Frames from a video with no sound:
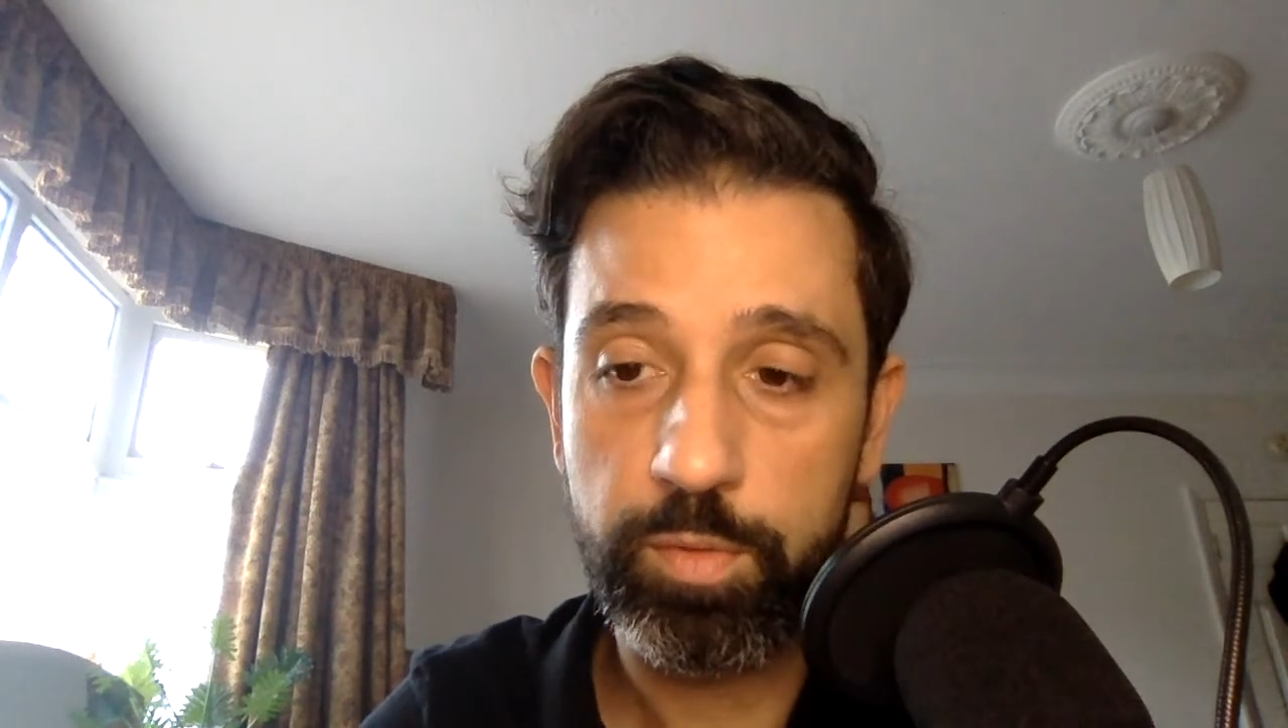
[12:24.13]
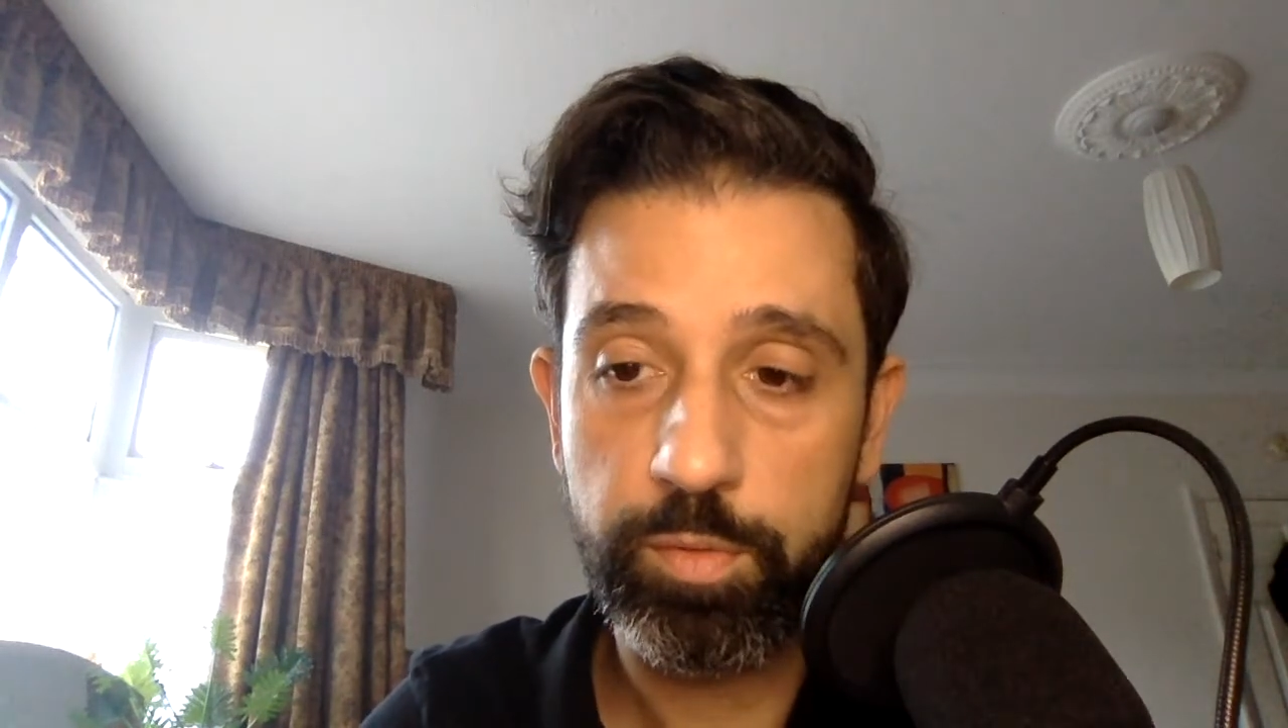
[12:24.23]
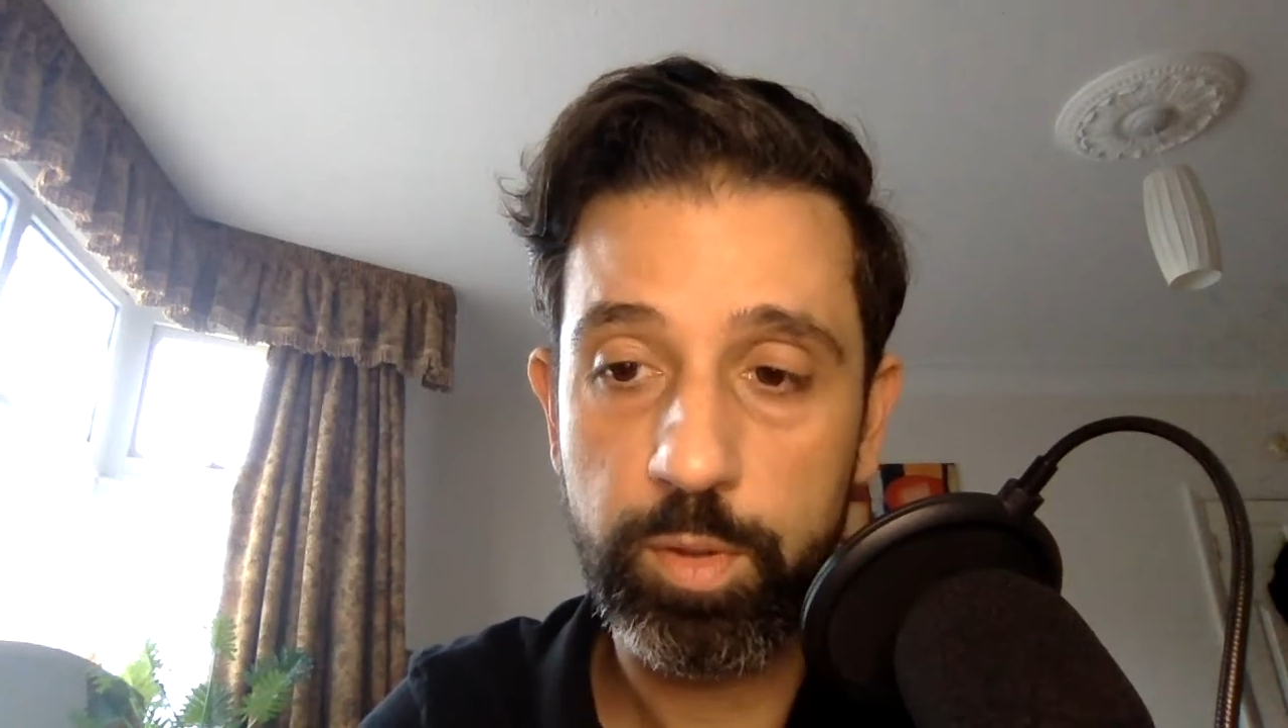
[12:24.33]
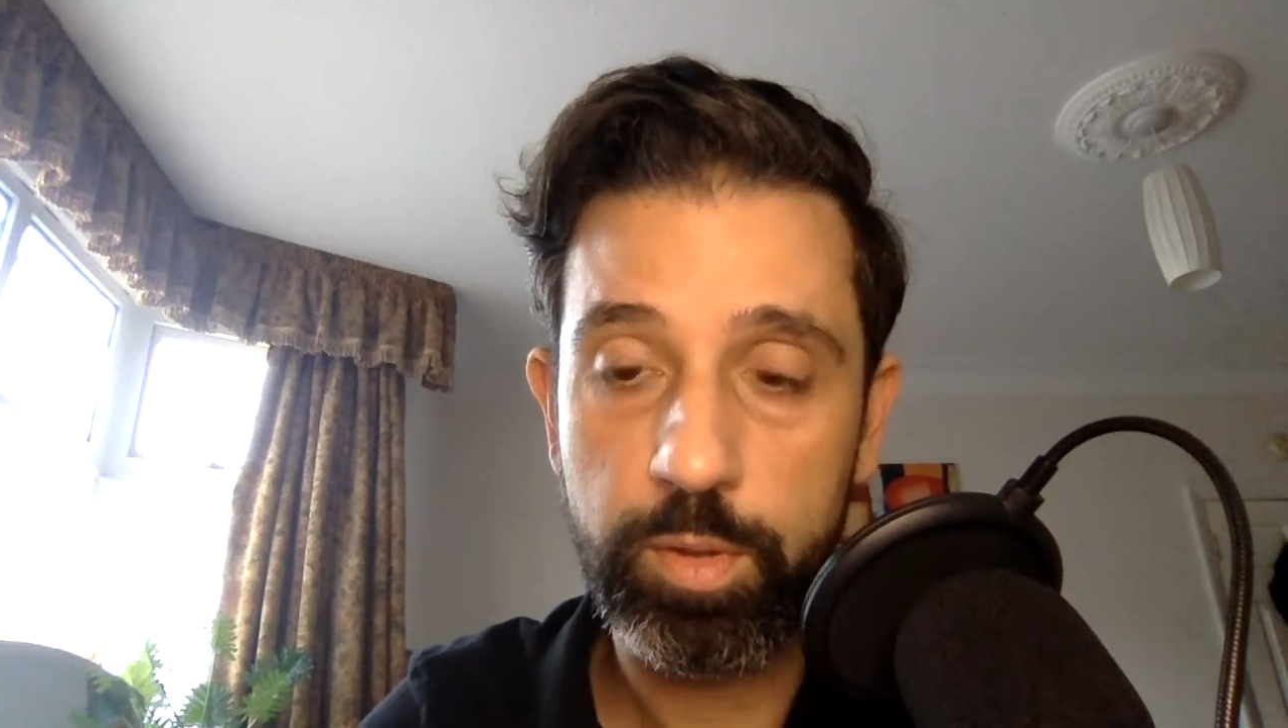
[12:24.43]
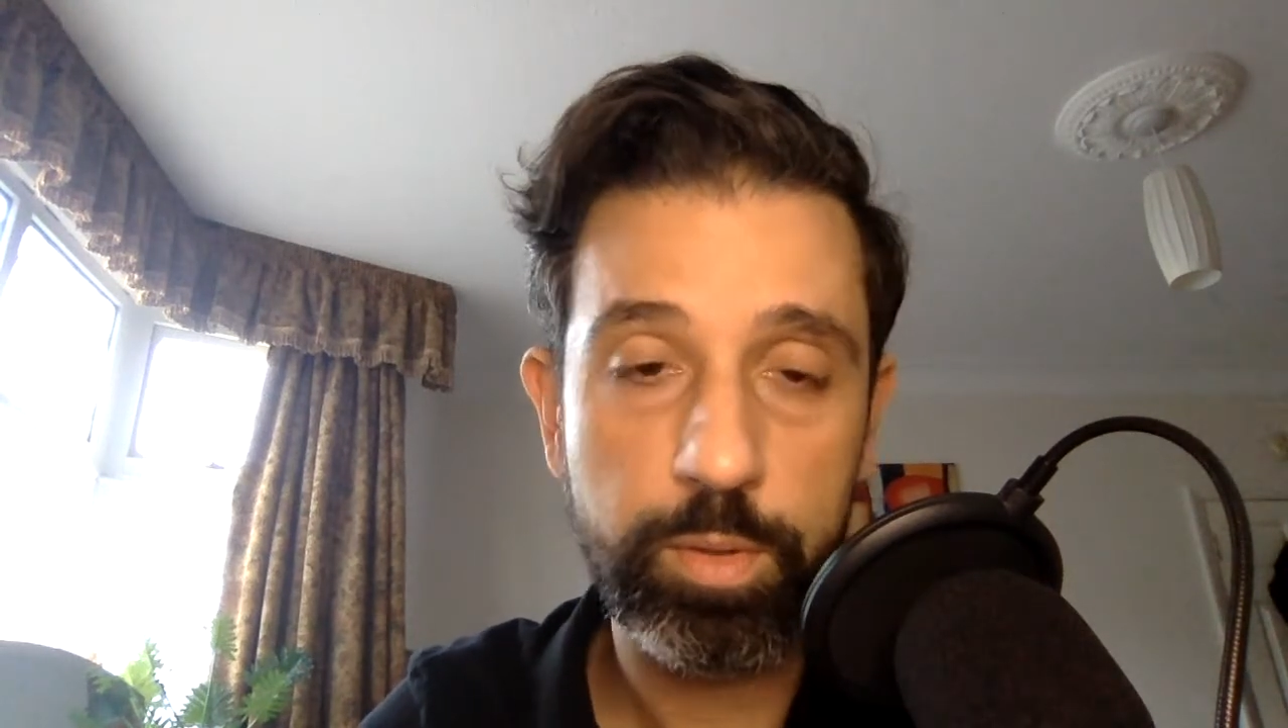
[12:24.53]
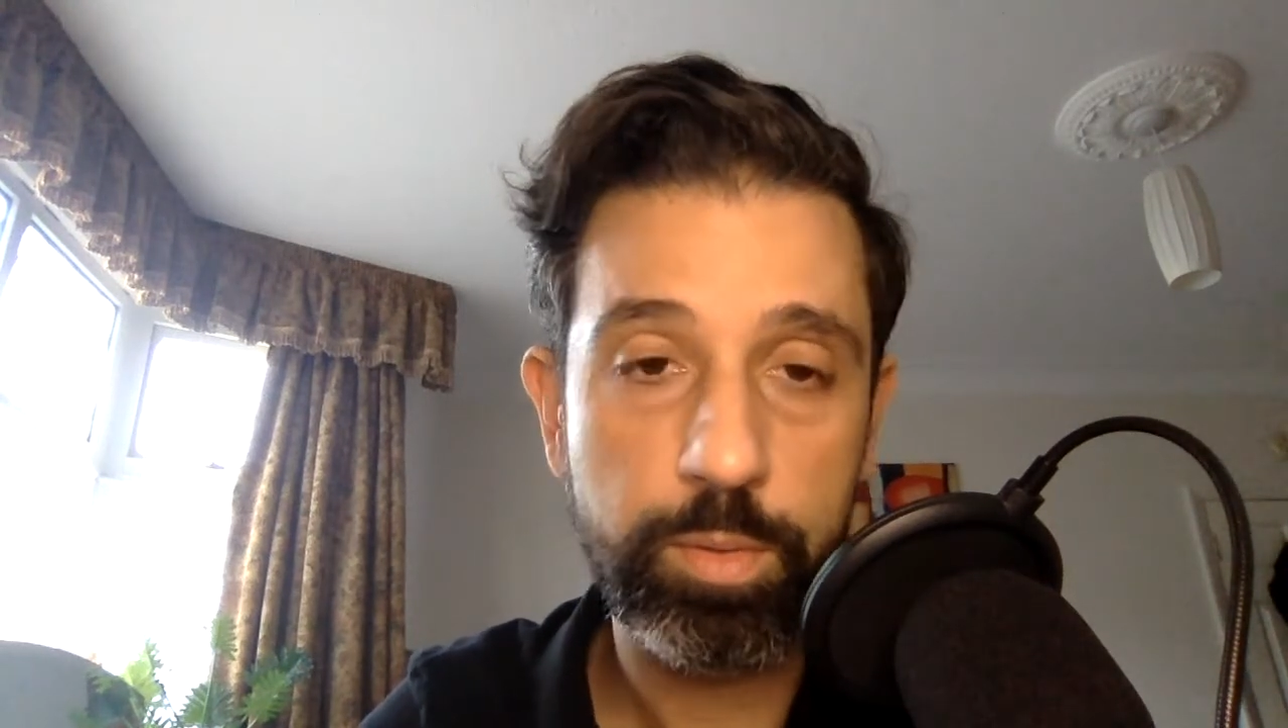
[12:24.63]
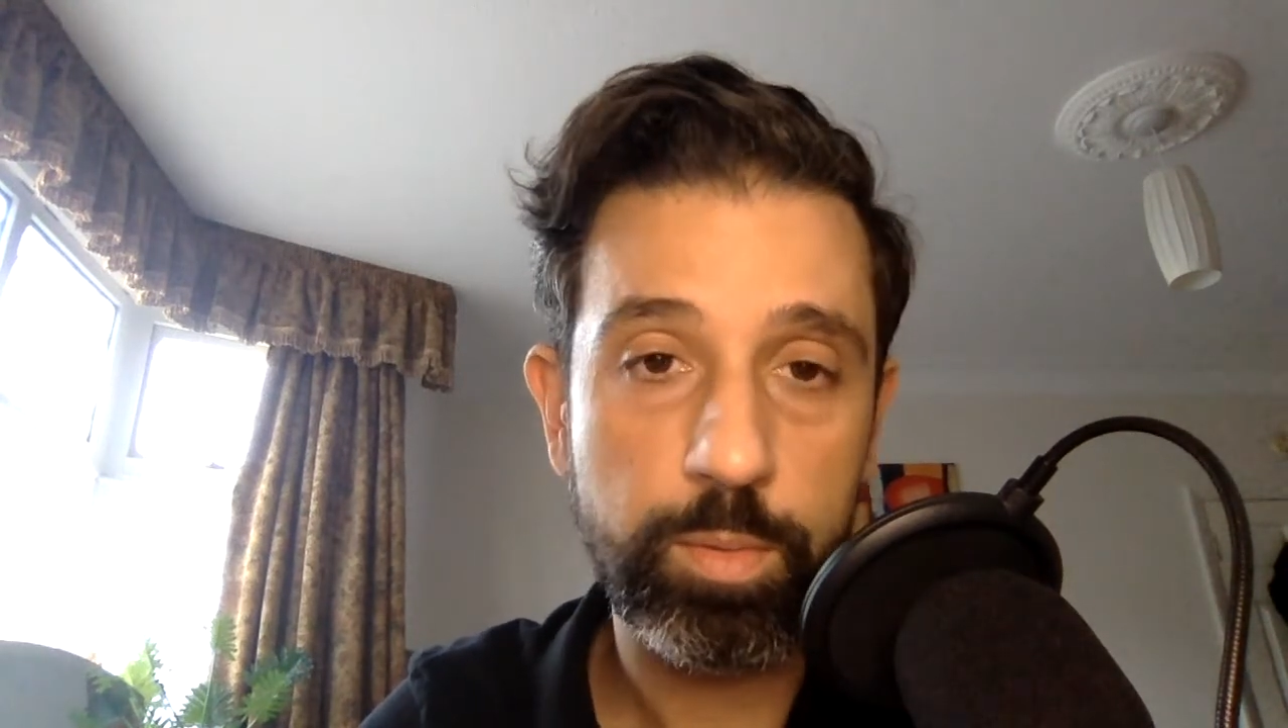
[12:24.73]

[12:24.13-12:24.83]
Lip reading: furlough